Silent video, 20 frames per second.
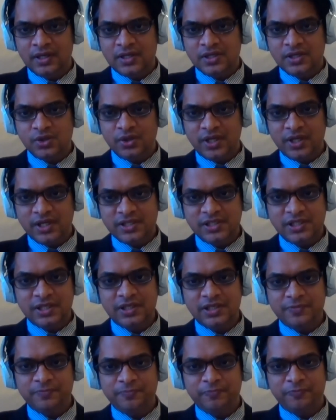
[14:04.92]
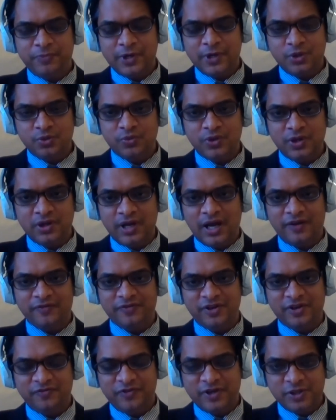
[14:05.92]
So they sit part one
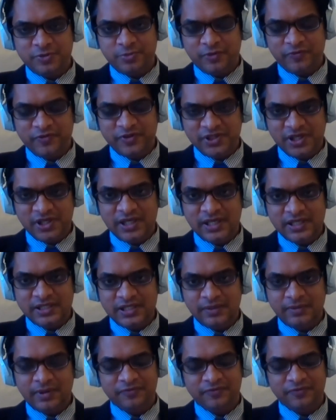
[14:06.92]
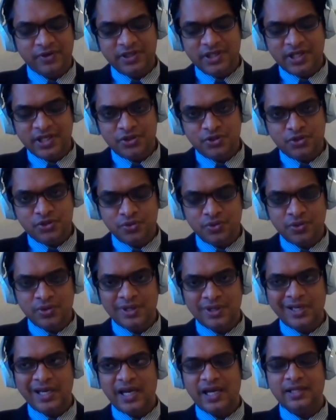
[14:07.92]
after first professional exam after year two,
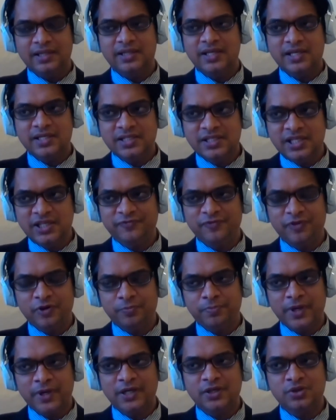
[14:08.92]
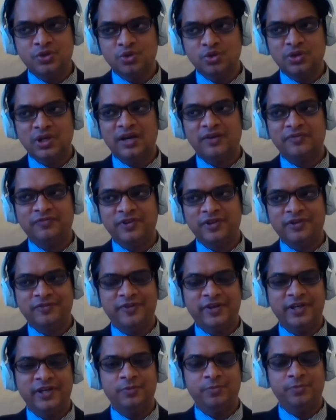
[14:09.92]
and they sit for part two after
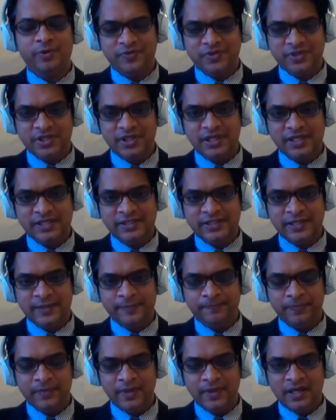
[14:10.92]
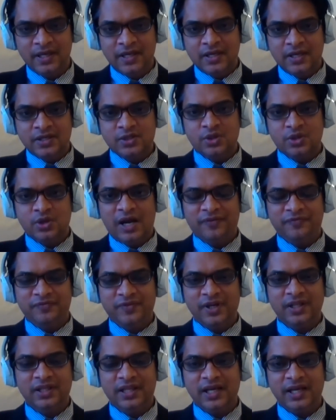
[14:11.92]
final professional exam. So
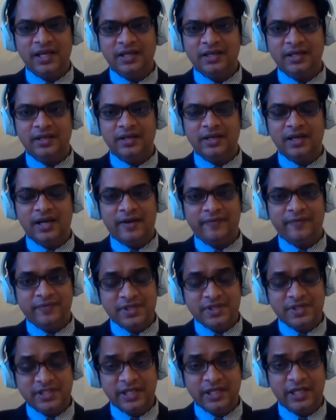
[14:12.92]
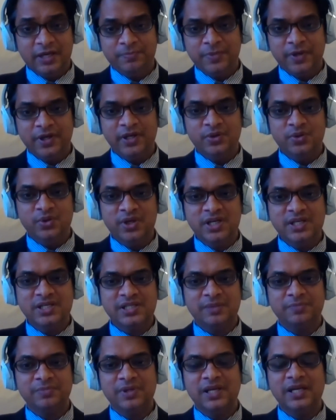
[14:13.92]
after that, after second part, you need
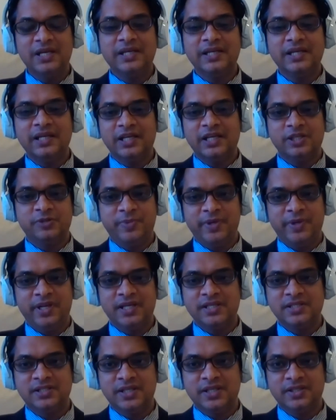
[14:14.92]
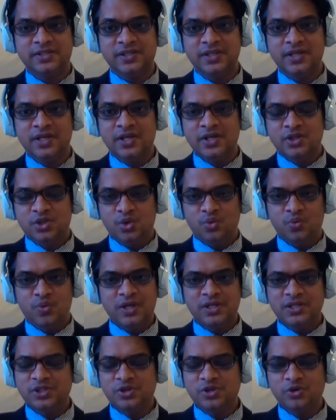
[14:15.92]
some clinical experiences. So
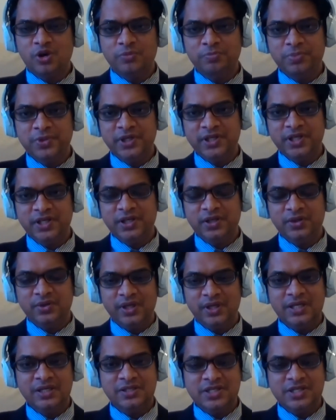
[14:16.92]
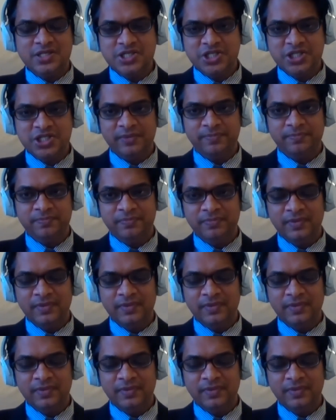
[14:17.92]
once you completed your internship